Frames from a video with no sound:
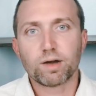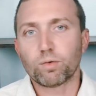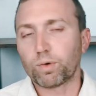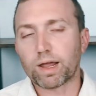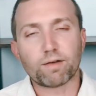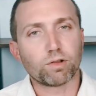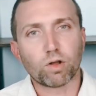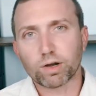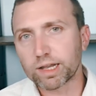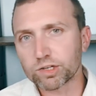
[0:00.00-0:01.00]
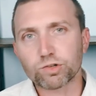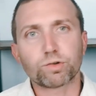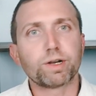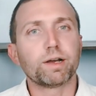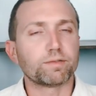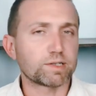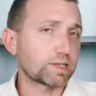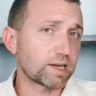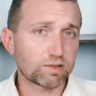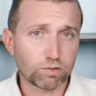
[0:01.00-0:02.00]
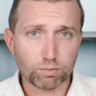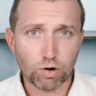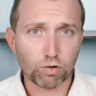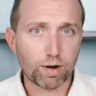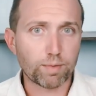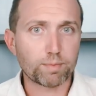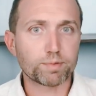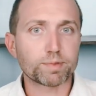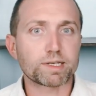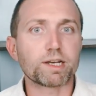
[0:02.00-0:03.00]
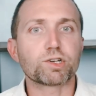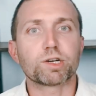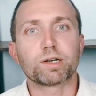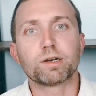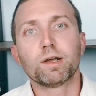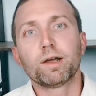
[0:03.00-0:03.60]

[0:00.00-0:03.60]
We have a long history of successful program implementation,